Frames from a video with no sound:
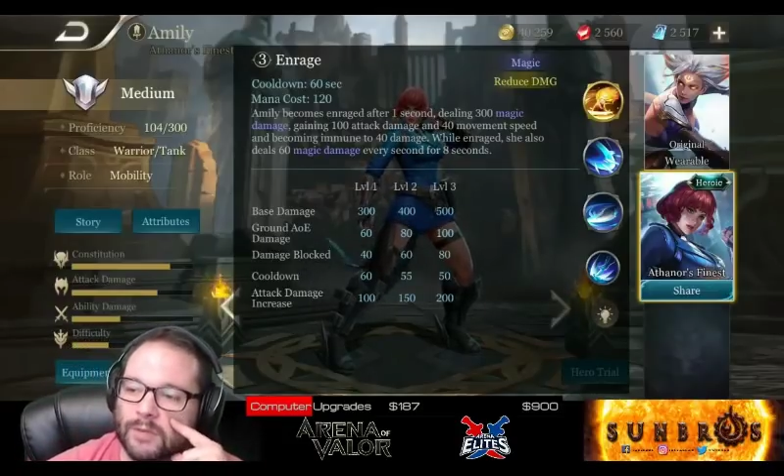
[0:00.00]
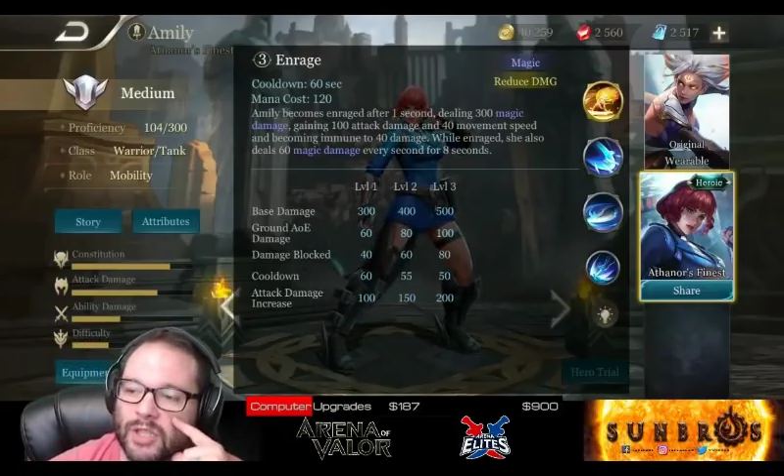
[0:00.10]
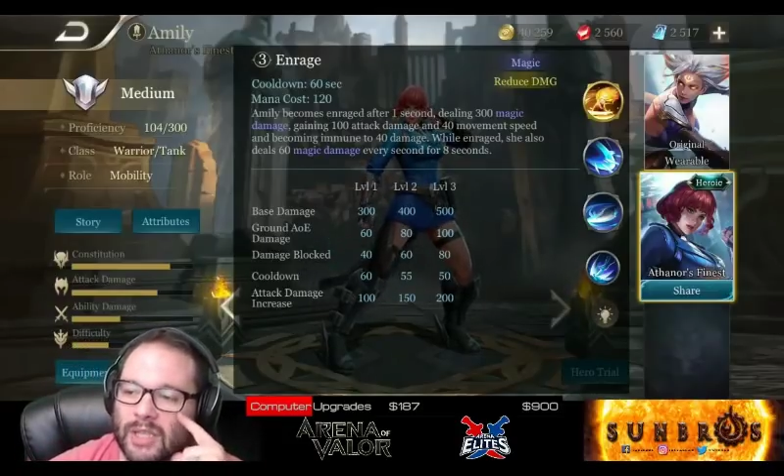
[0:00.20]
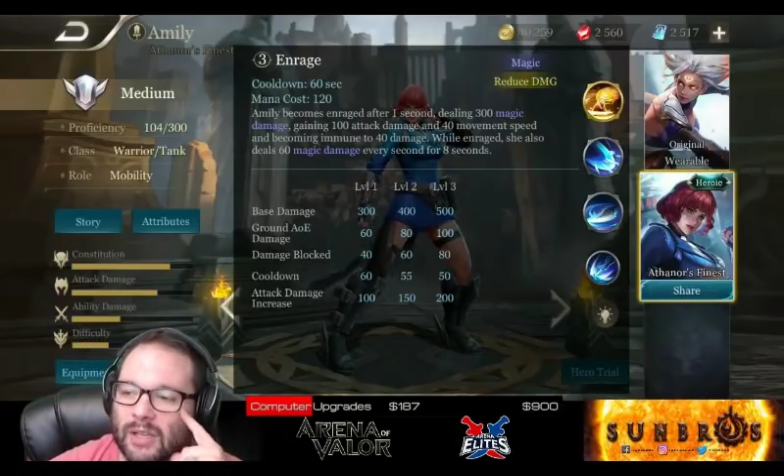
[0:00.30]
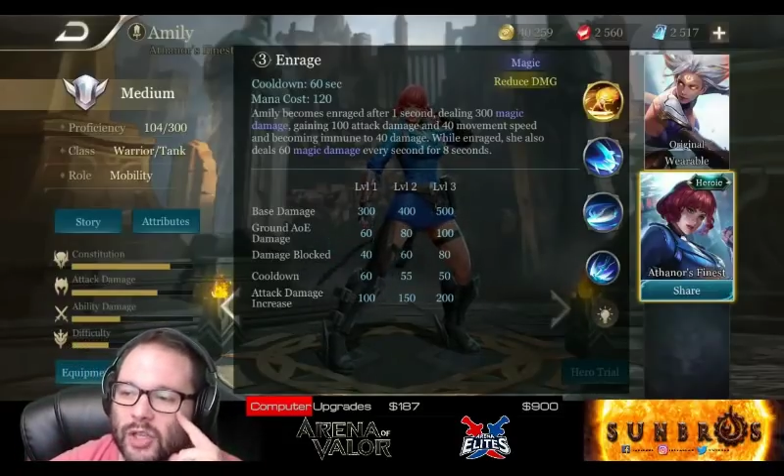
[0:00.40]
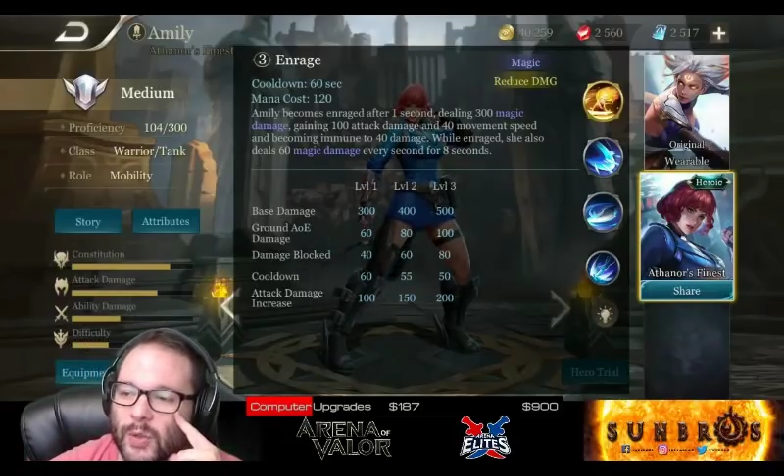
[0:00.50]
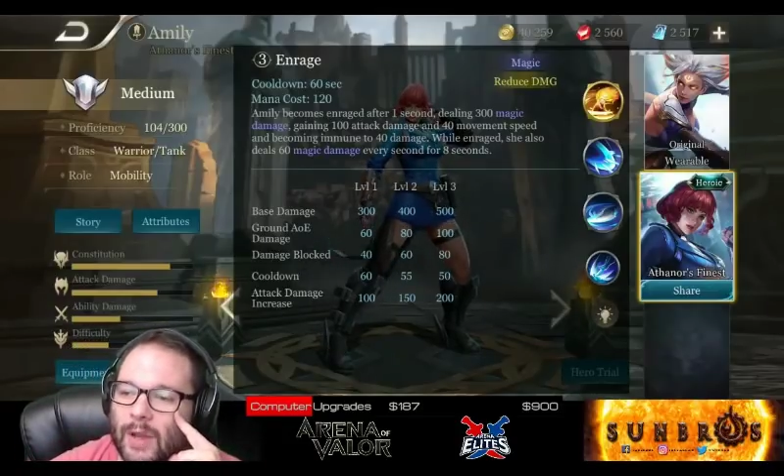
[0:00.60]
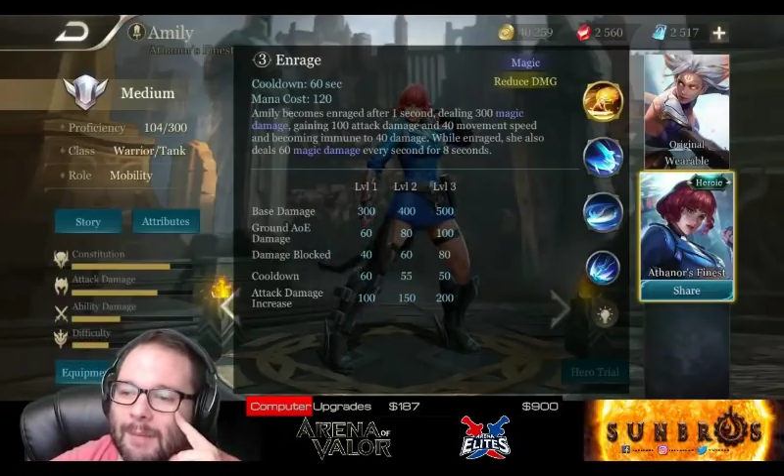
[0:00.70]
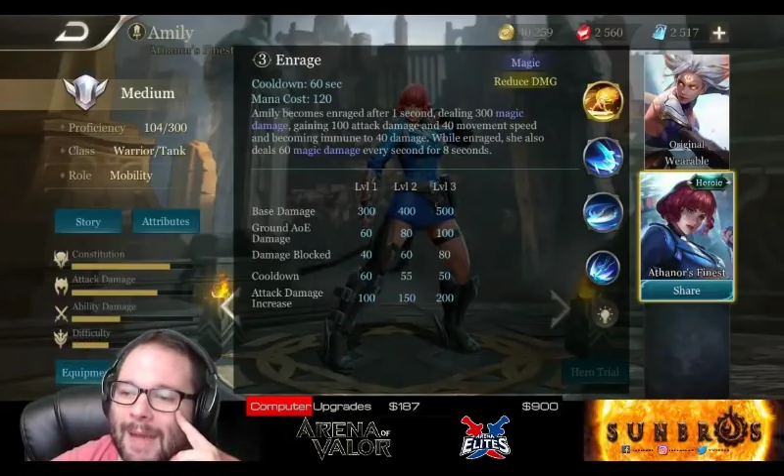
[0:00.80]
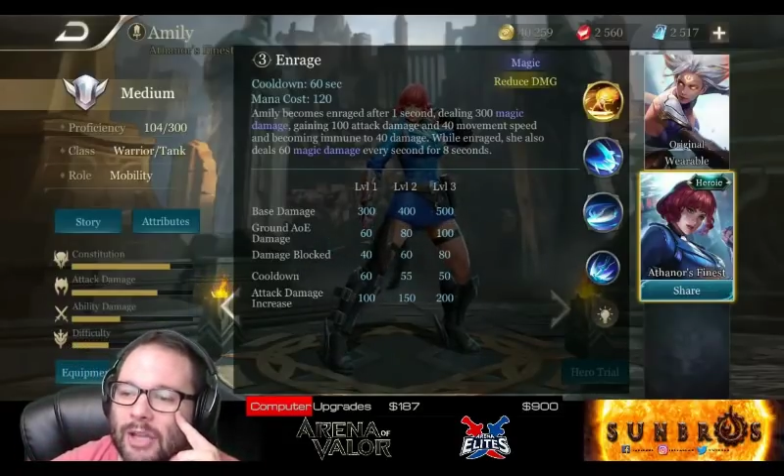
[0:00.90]
She deals
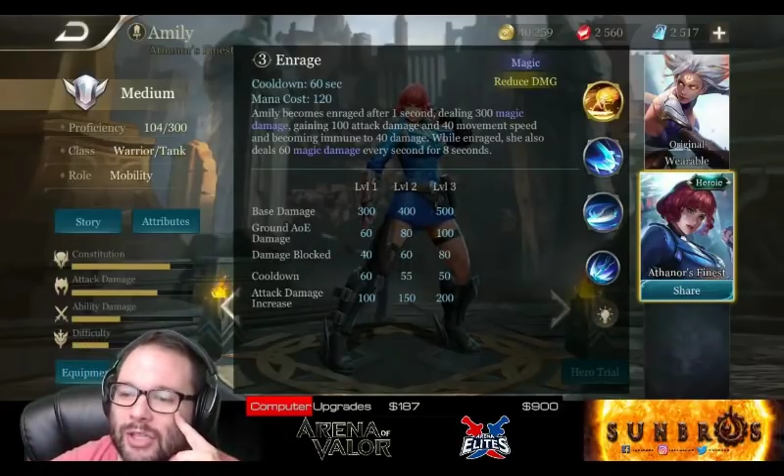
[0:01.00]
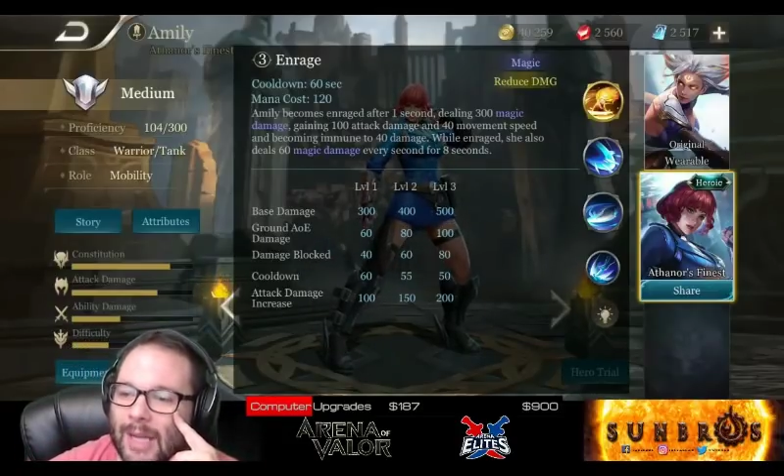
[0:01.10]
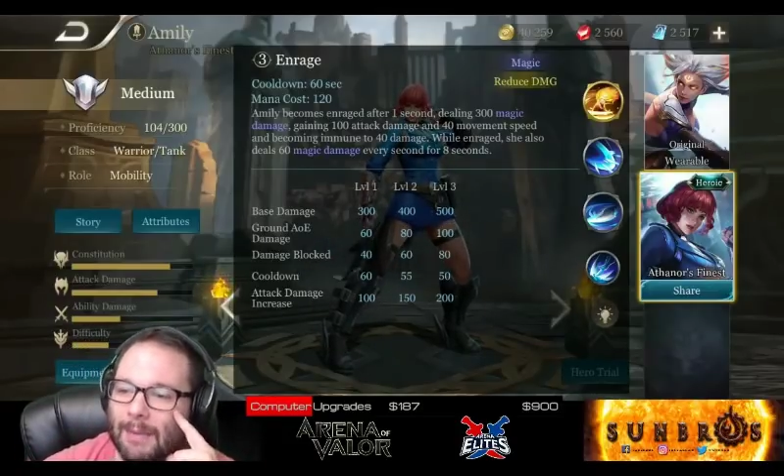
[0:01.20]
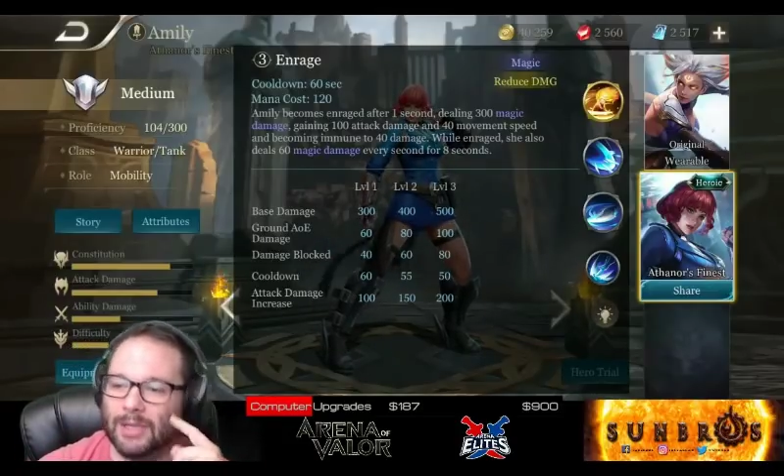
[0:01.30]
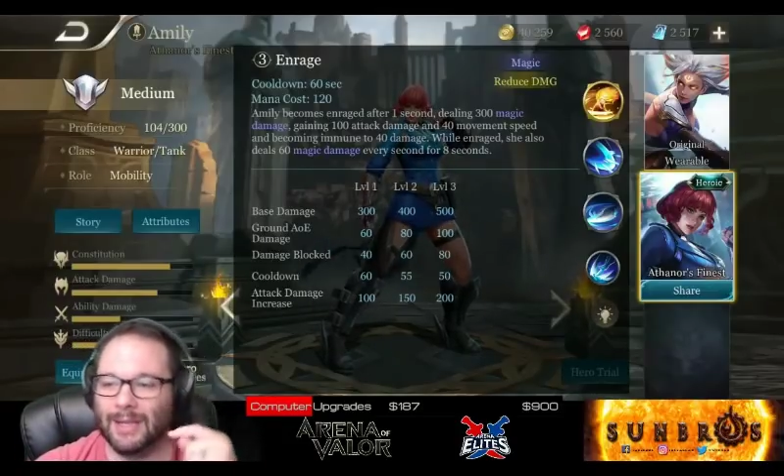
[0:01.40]
300 magic damage,